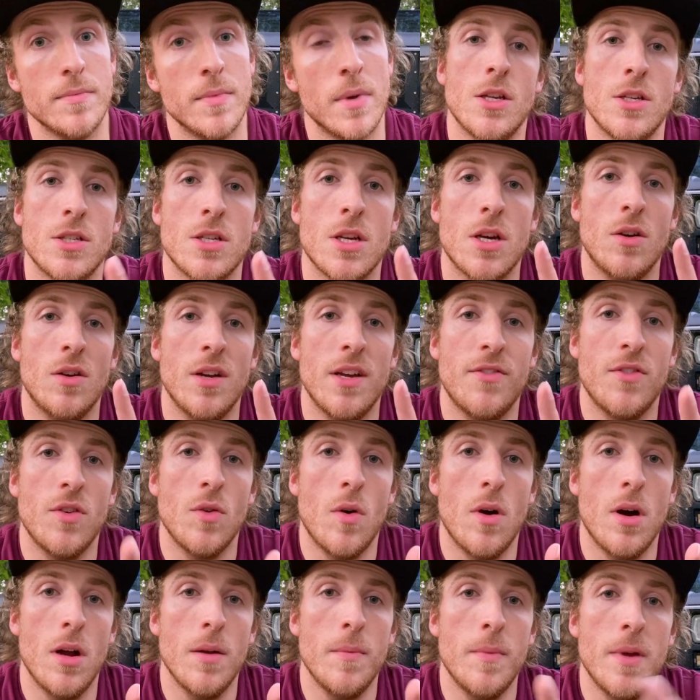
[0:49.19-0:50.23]
So if you
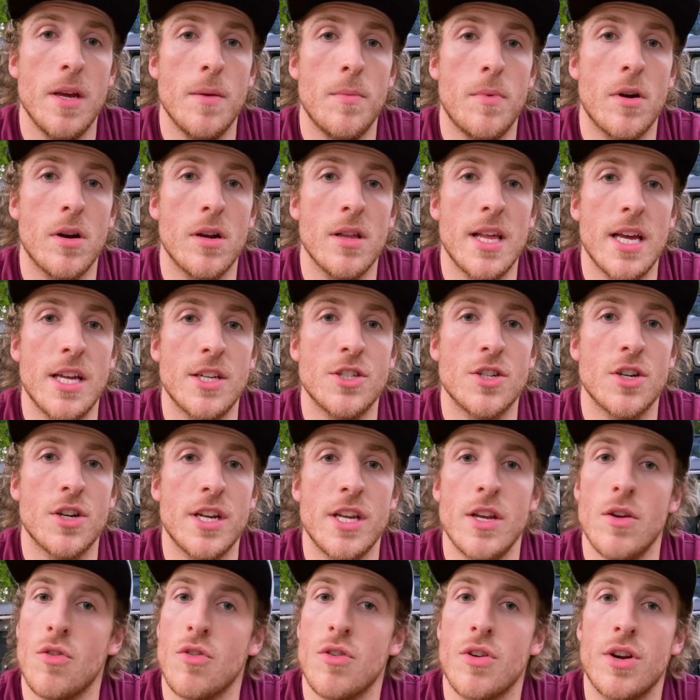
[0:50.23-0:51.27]
want to be a part of that
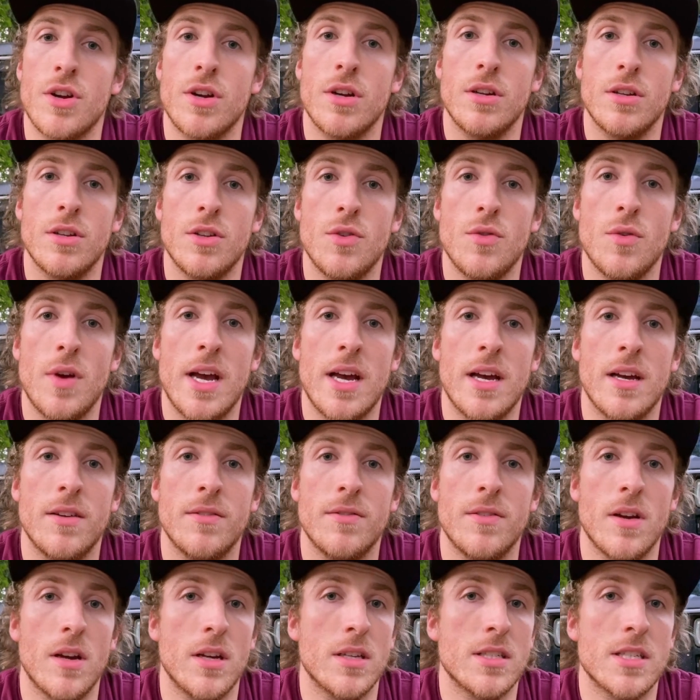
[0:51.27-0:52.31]
journey, or you have
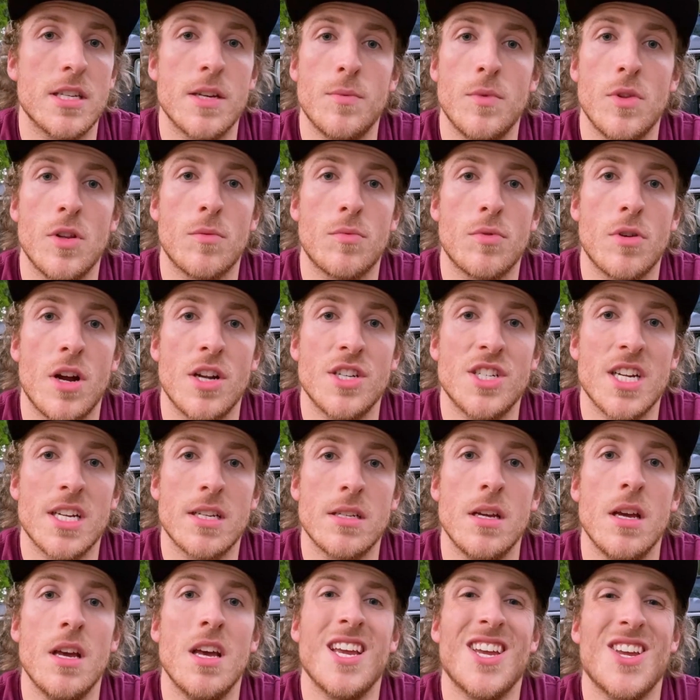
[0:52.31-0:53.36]
a similar project,
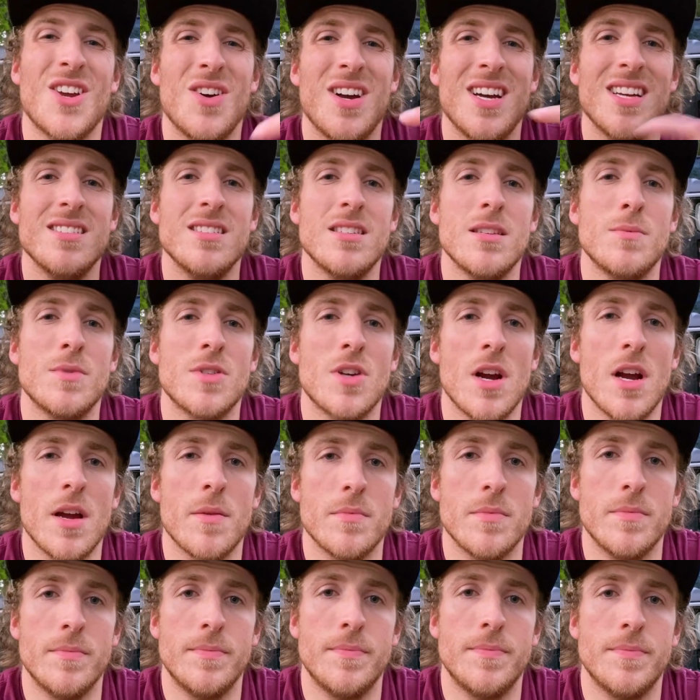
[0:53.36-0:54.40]
go ahead and subscribe.
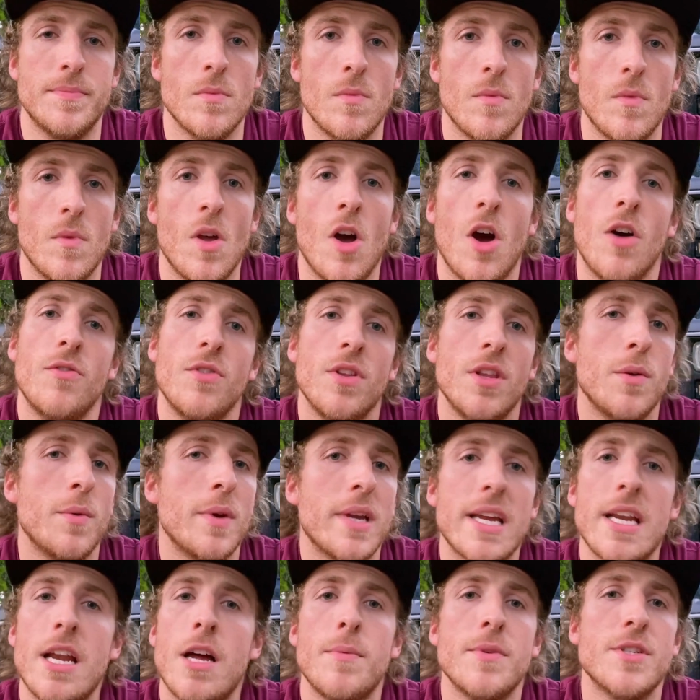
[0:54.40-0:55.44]
Hopefully we
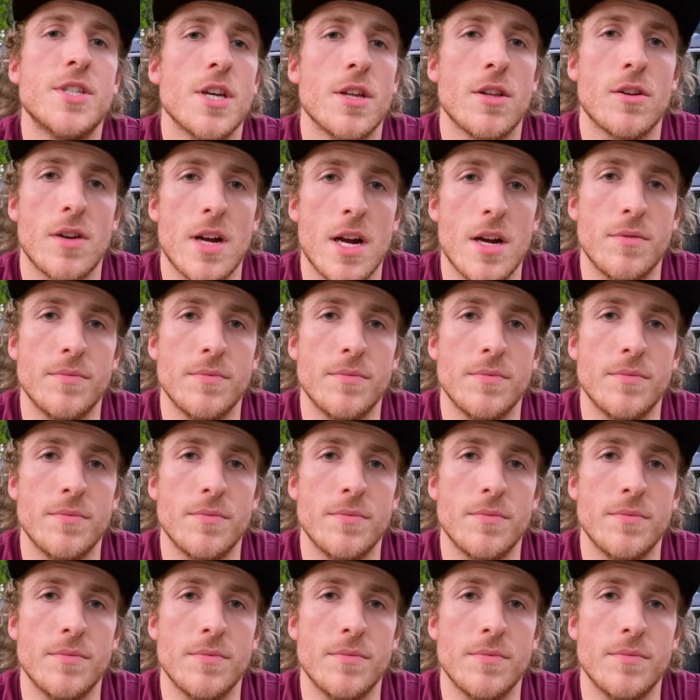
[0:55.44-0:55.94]
can help each other out.